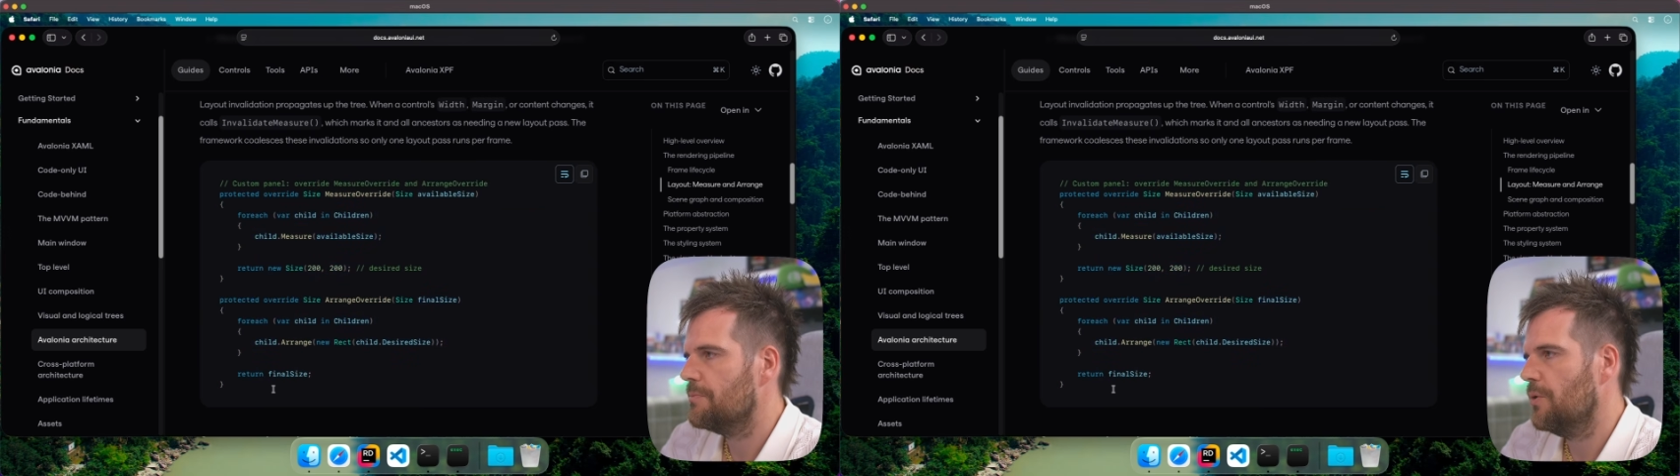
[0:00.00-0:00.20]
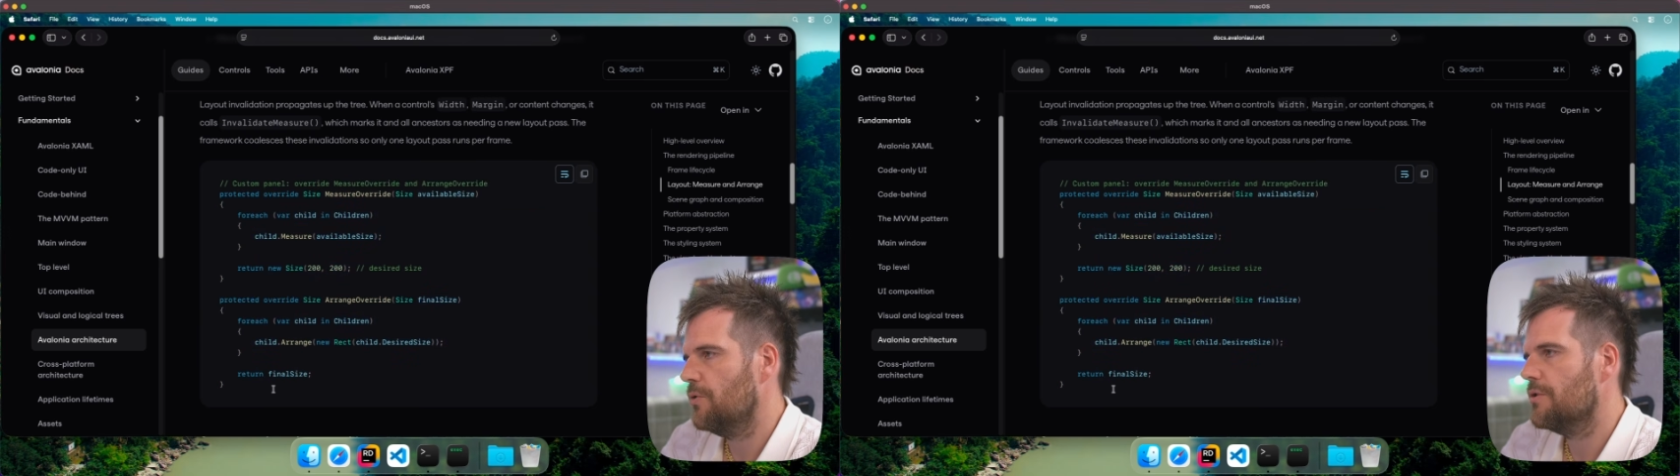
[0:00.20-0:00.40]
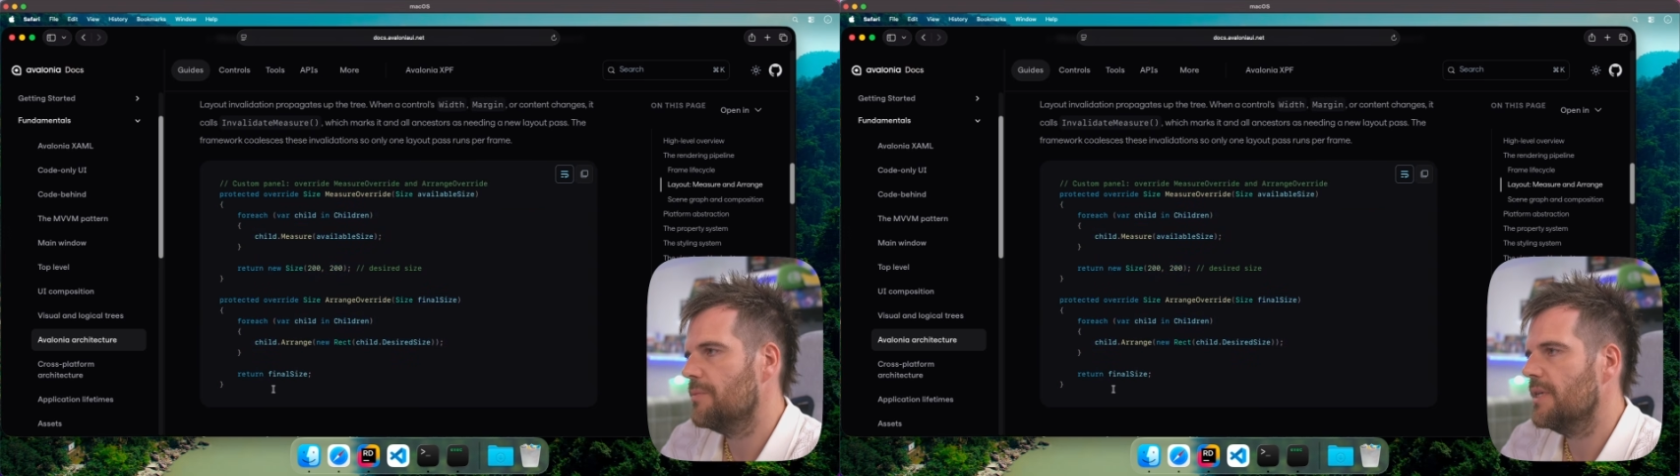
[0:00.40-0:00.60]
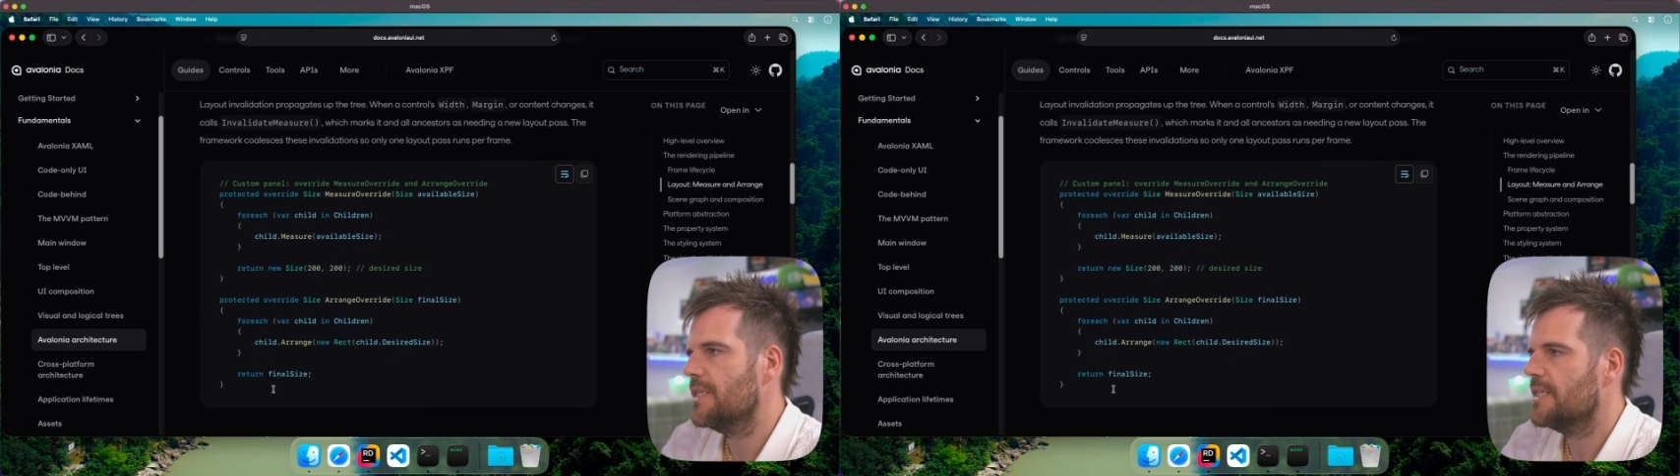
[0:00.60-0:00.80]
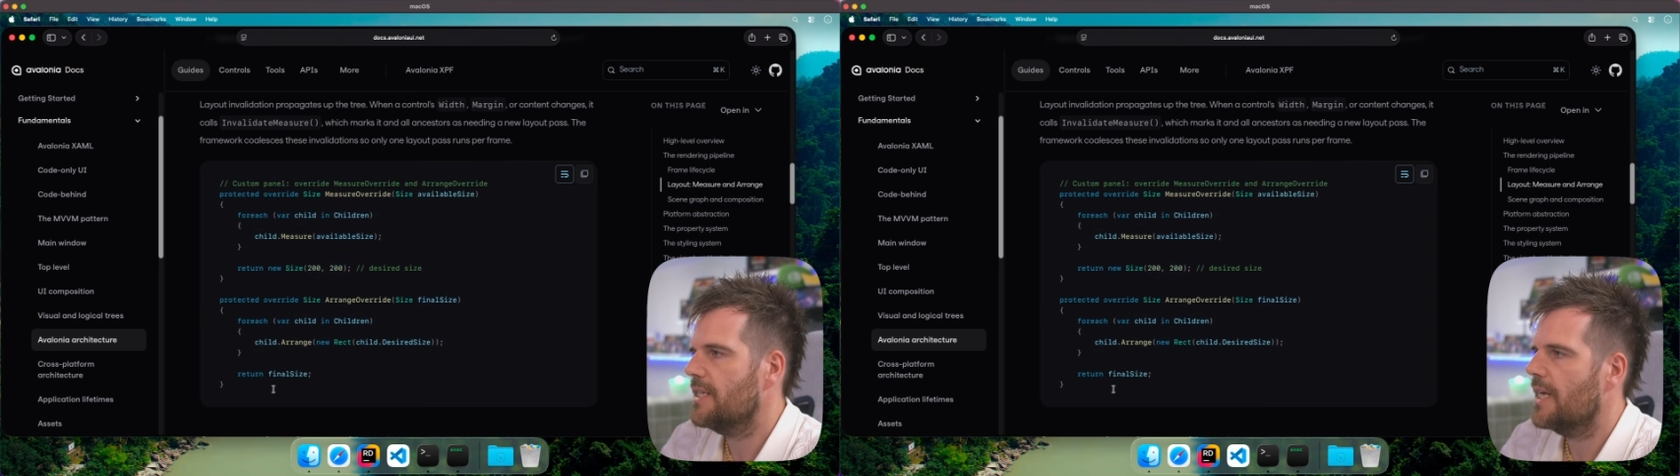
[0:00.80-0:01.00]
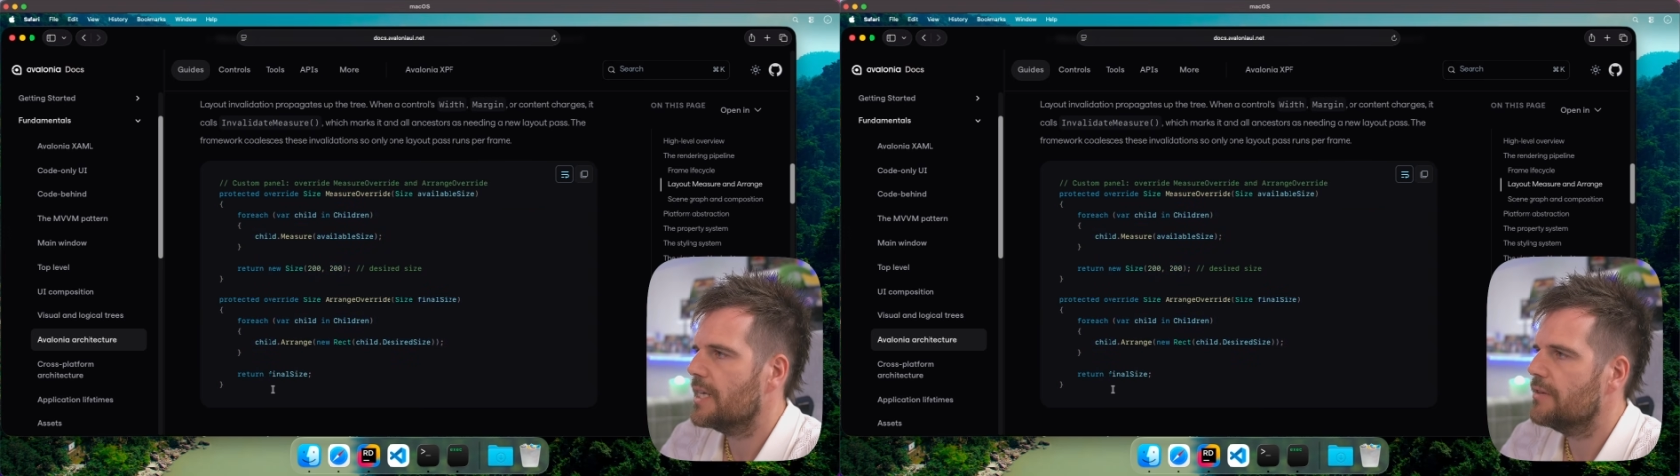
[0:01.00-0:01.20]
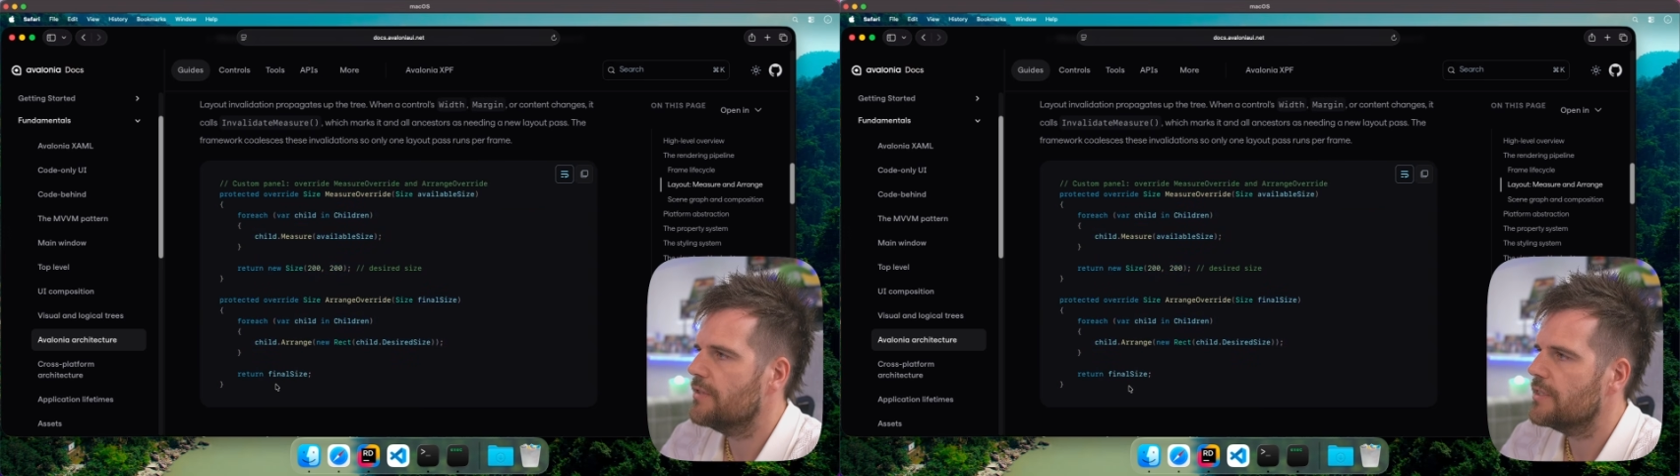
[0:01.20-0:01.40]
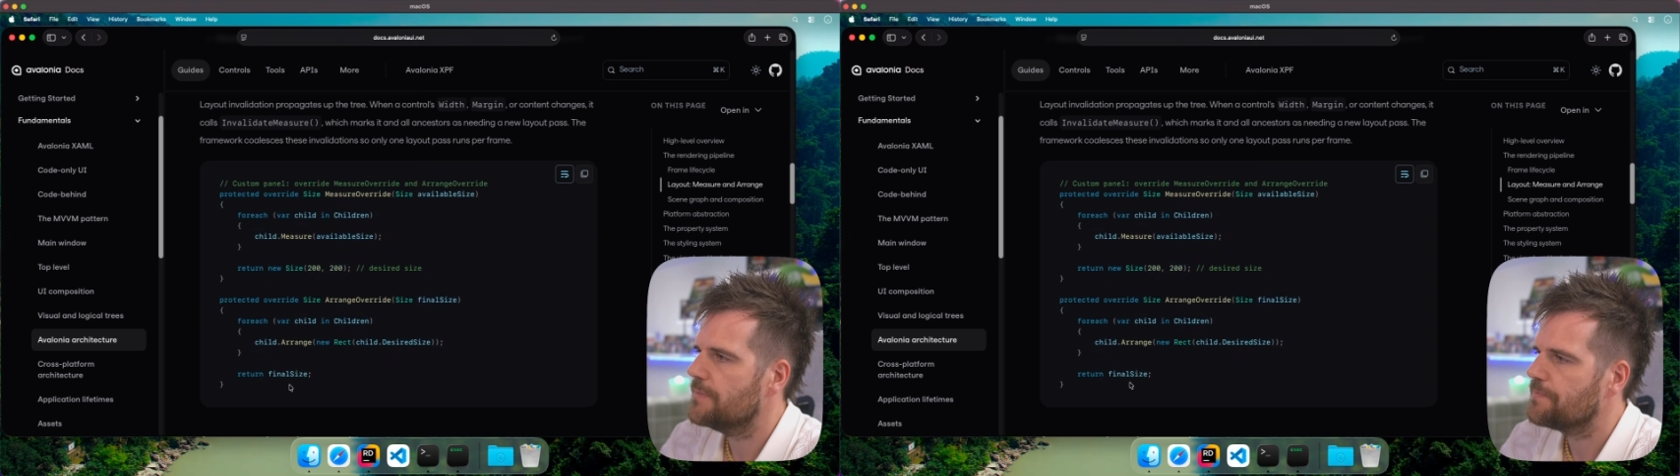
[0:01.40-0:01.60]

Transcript: but ultimately still accurate.